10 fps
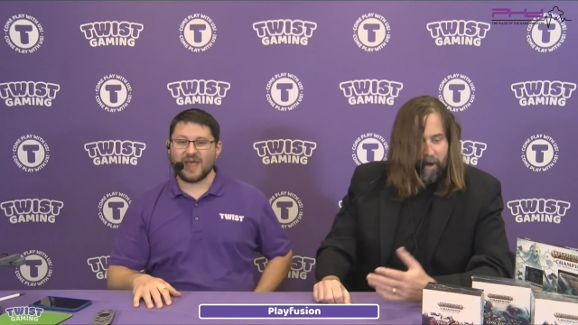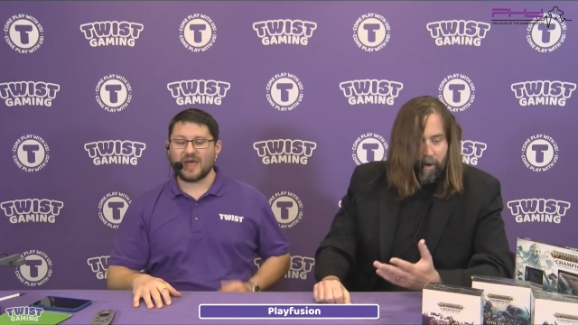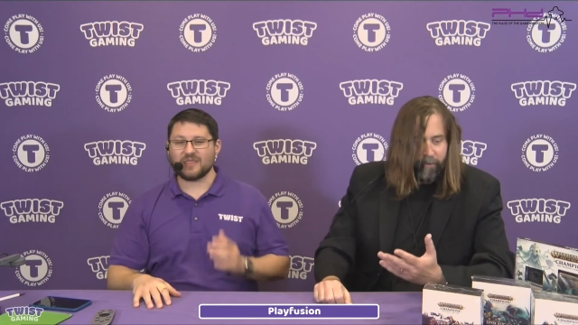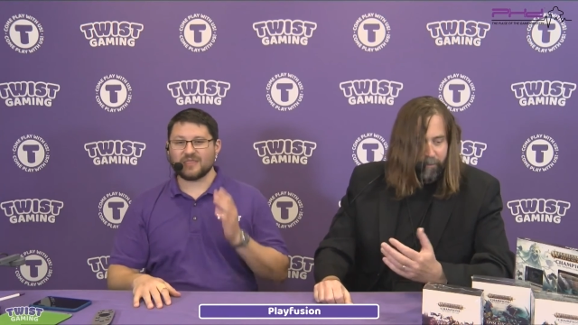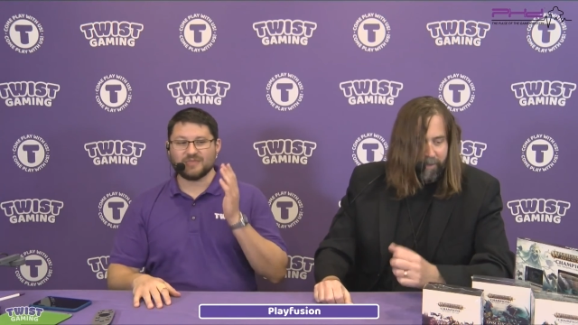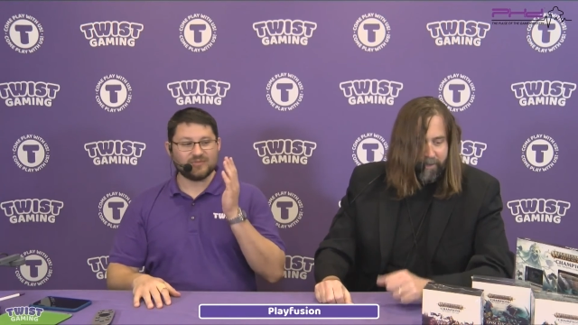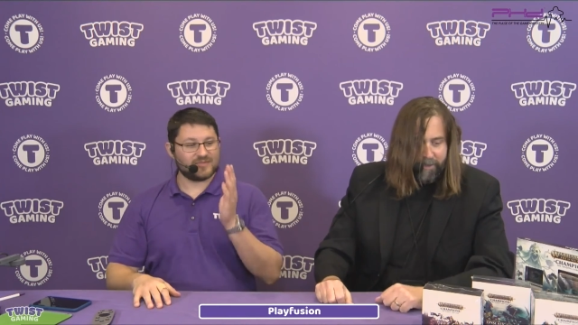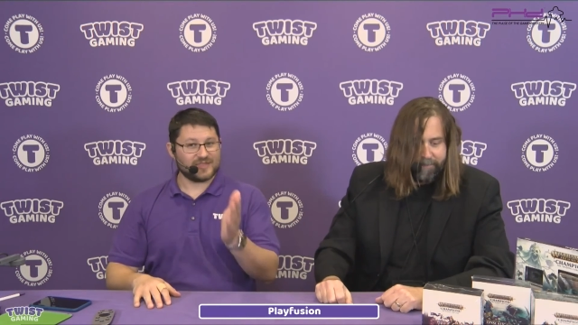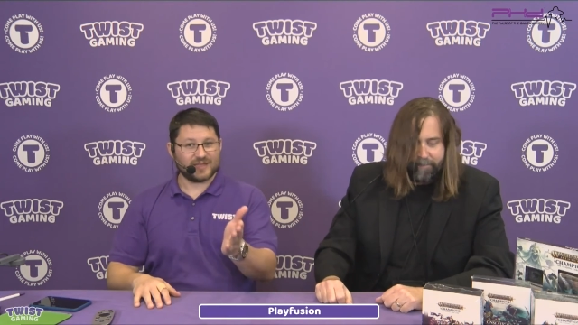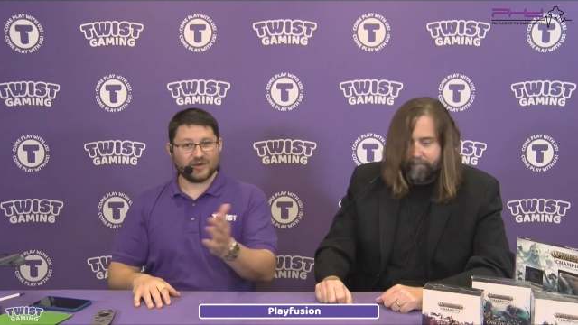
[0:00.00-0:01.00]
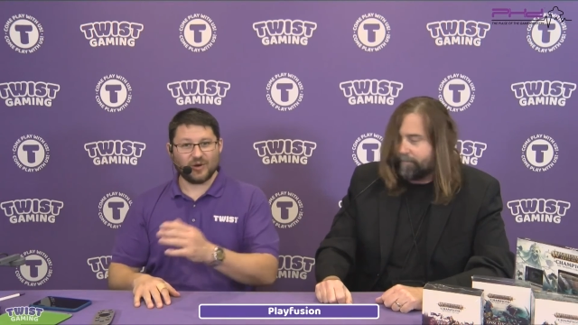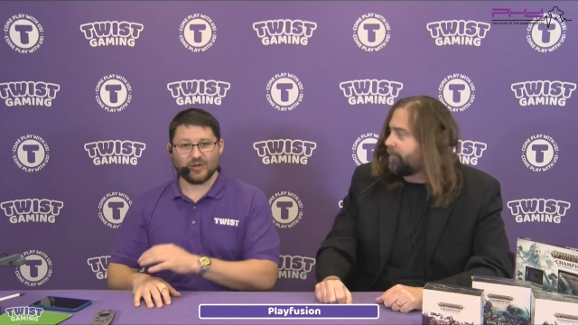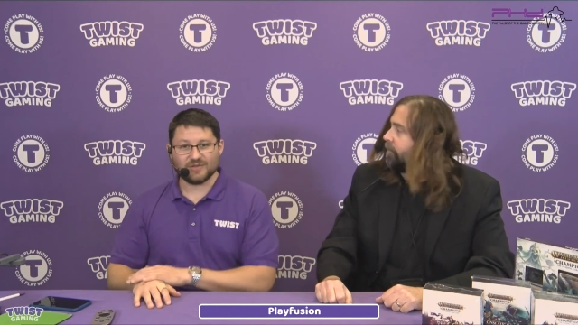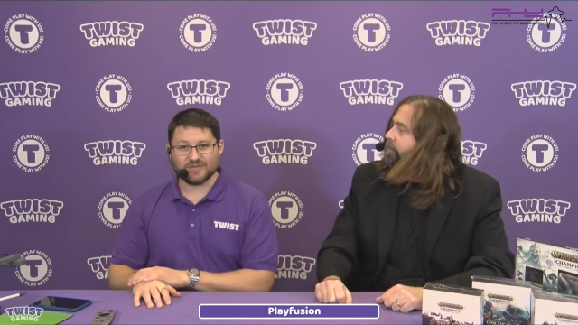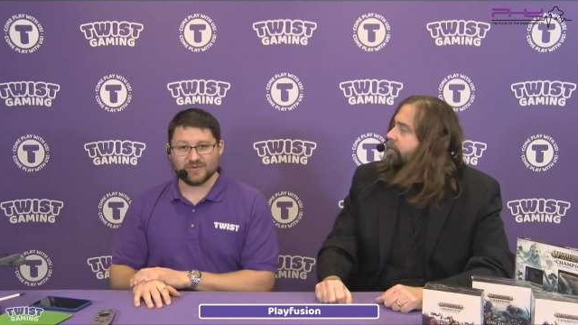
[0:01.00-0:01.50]
Speaker 1: And Always a pleasure. Thank
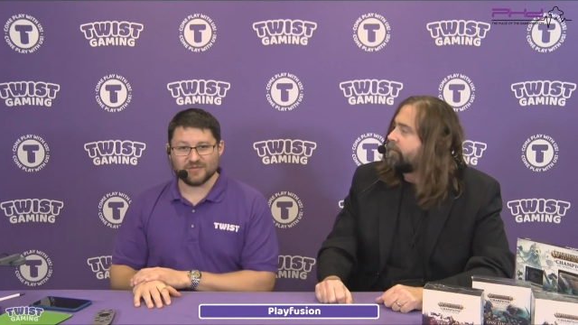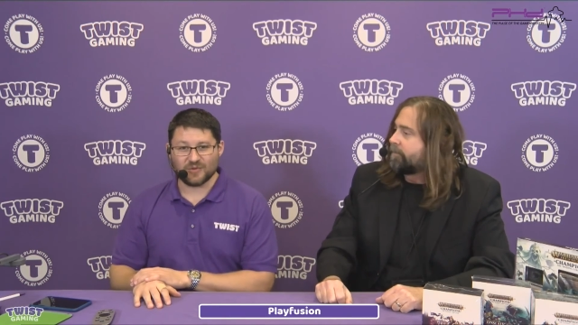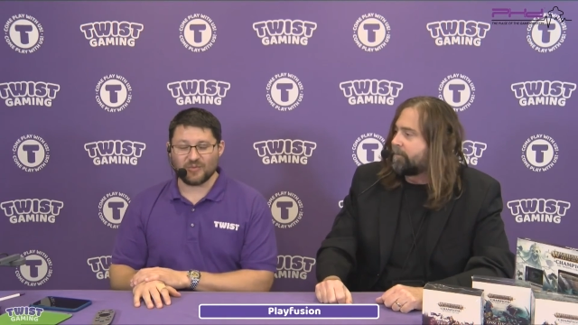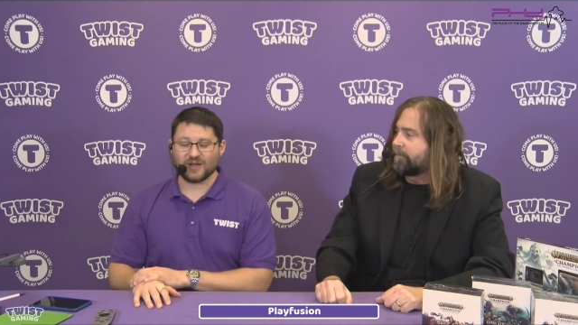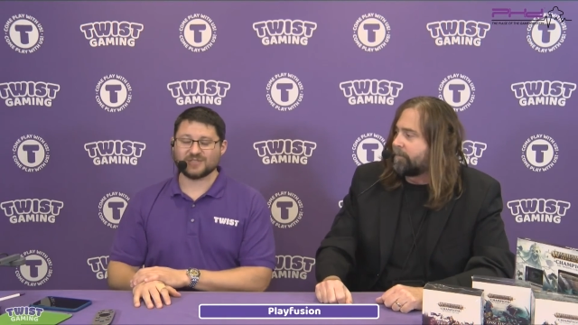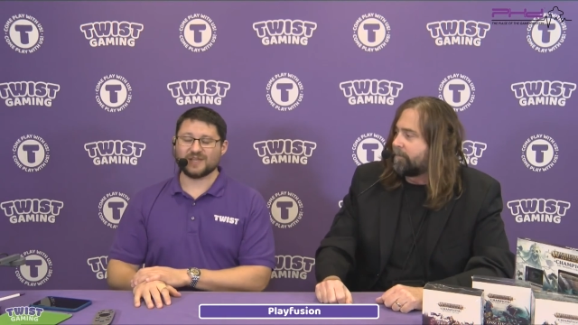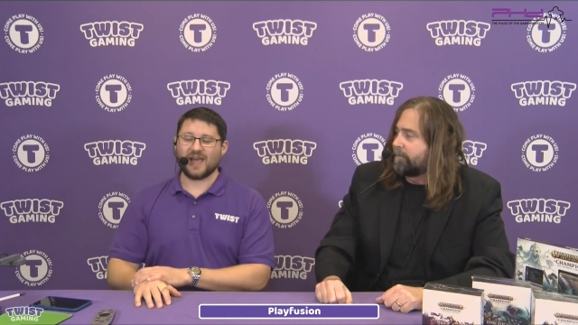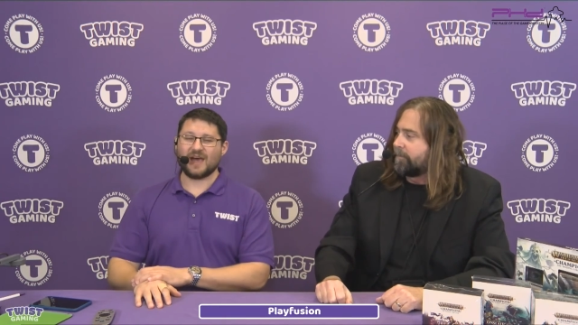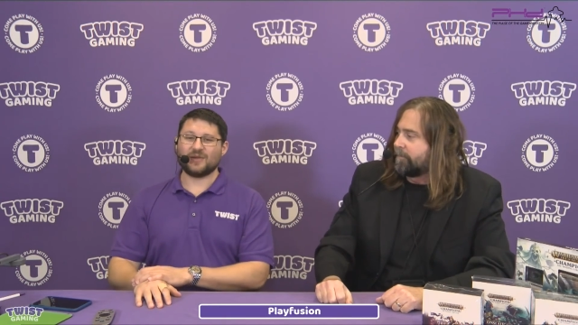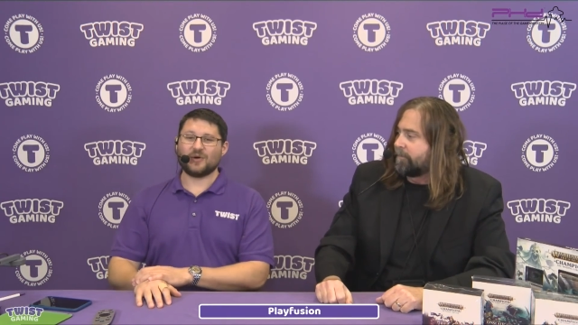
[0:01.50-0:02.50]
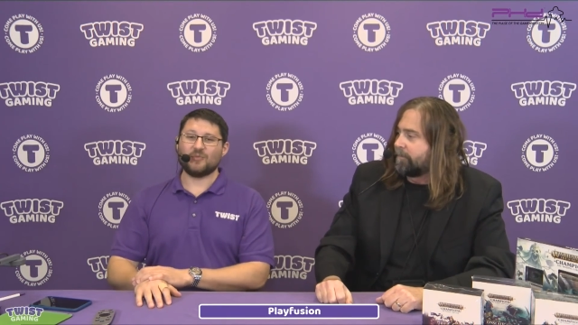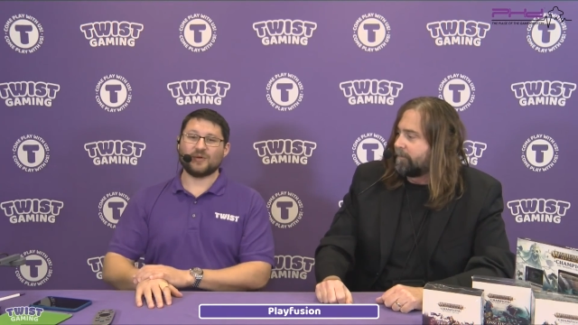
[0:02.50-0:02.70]
all of you for watching at home.